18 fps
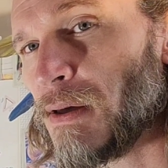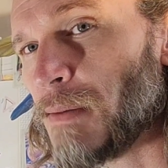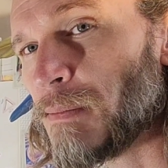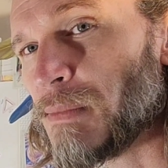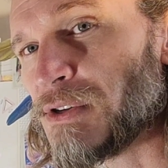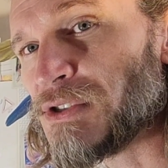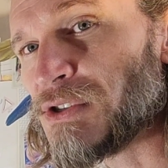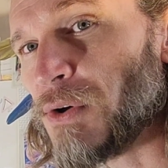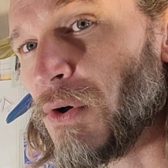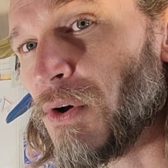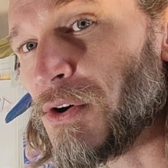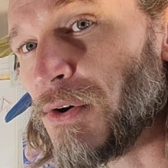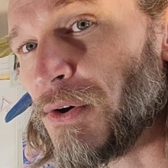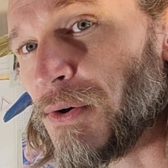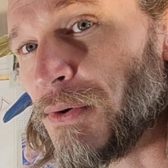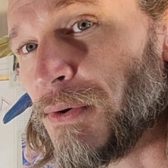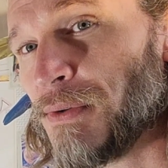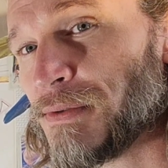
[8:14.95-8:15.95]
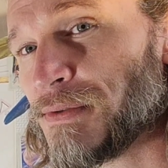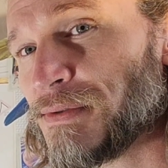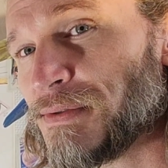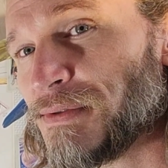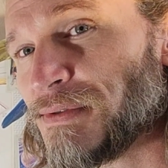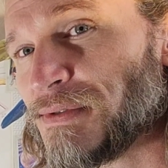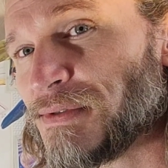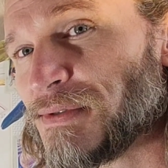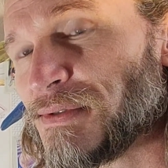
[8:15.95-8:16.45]
Besouro
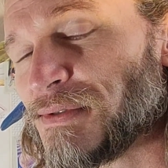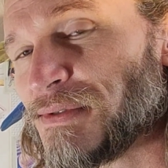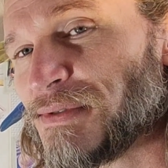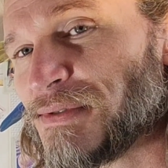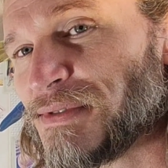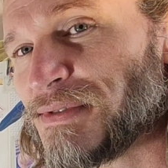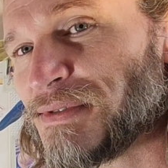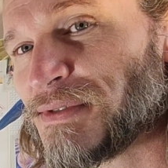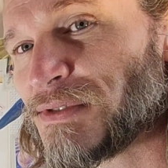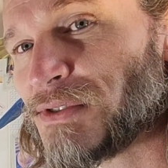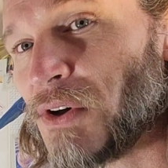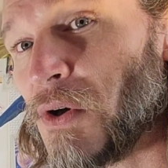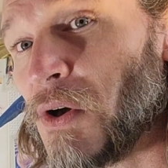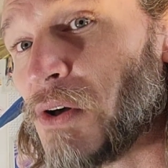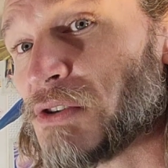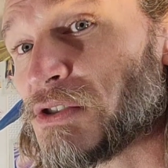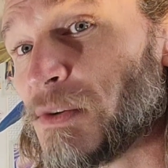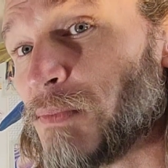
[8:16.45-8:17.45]
calls